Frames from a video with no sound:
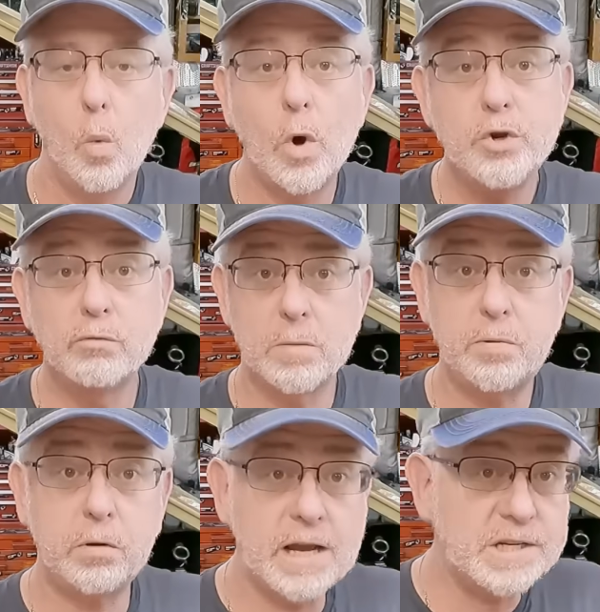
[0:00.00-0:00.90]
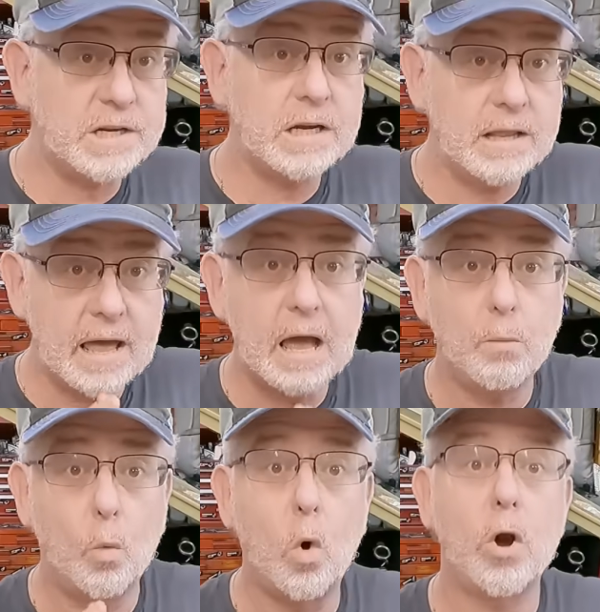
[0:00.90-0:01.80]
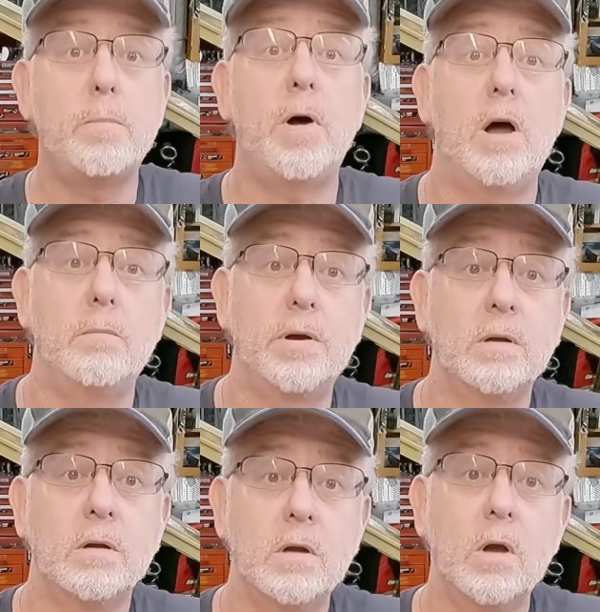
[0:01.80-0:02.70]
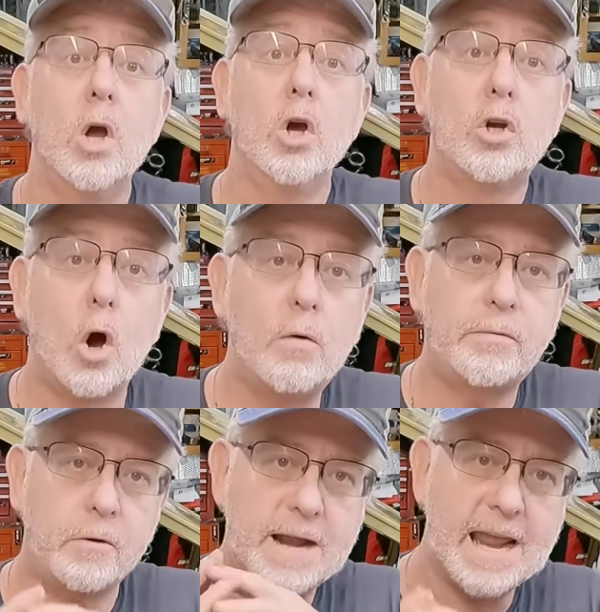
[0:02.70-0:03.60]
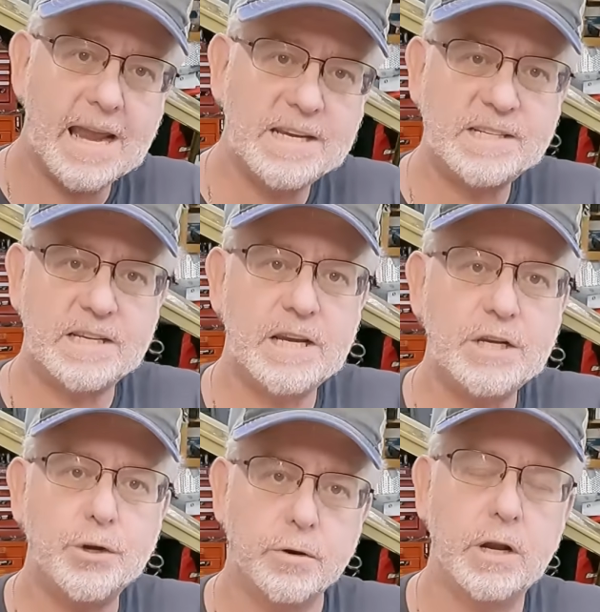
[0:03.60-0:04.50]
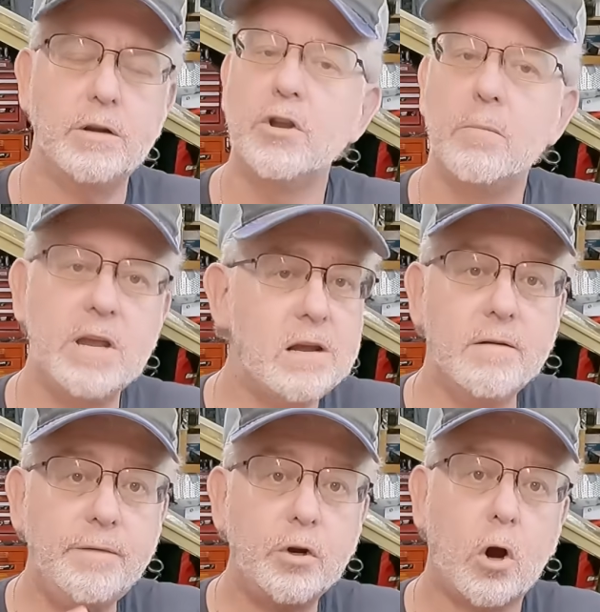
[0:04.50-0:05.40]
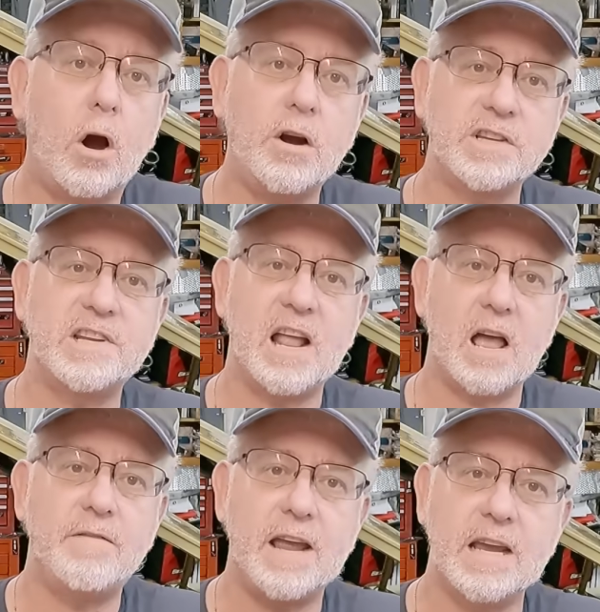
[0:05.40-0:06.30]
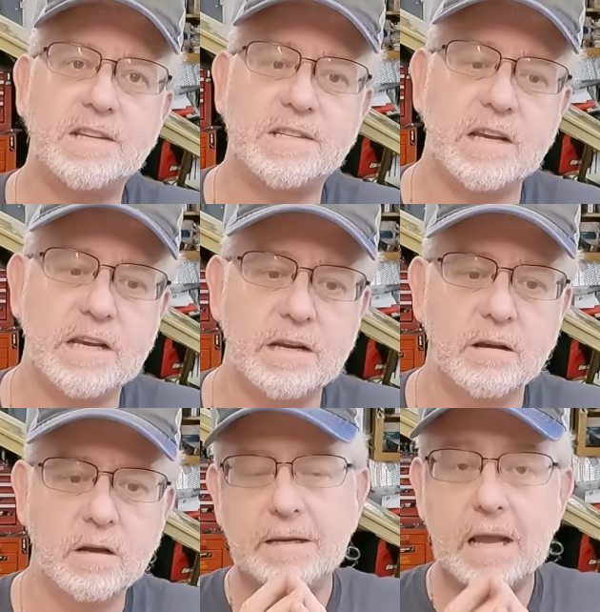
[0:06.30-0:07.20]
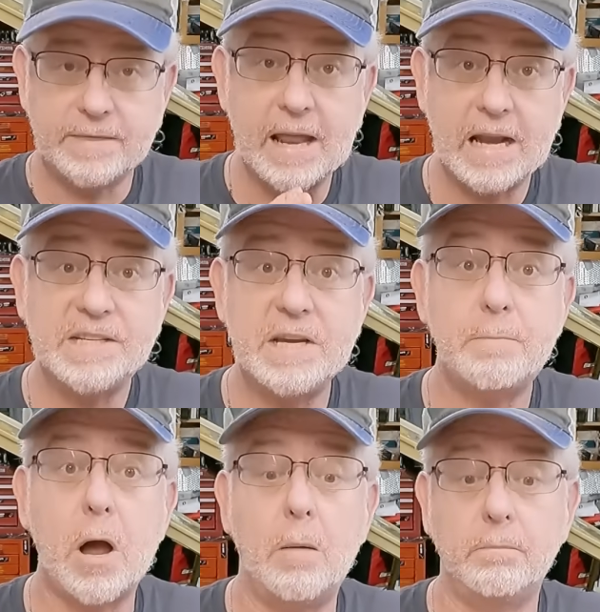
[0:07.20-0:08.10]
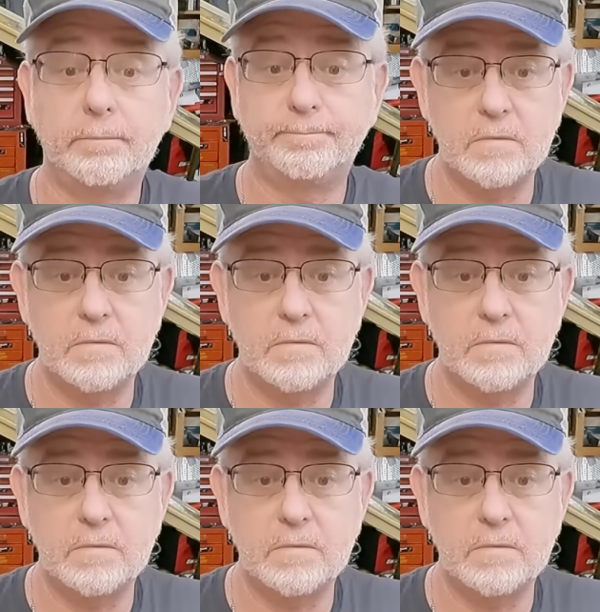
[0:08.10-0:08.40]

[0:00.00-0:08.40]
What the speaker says: When you're replacing that water pump, go for an AC unit. Now, even if your car doesn't have AC, get that AC pump.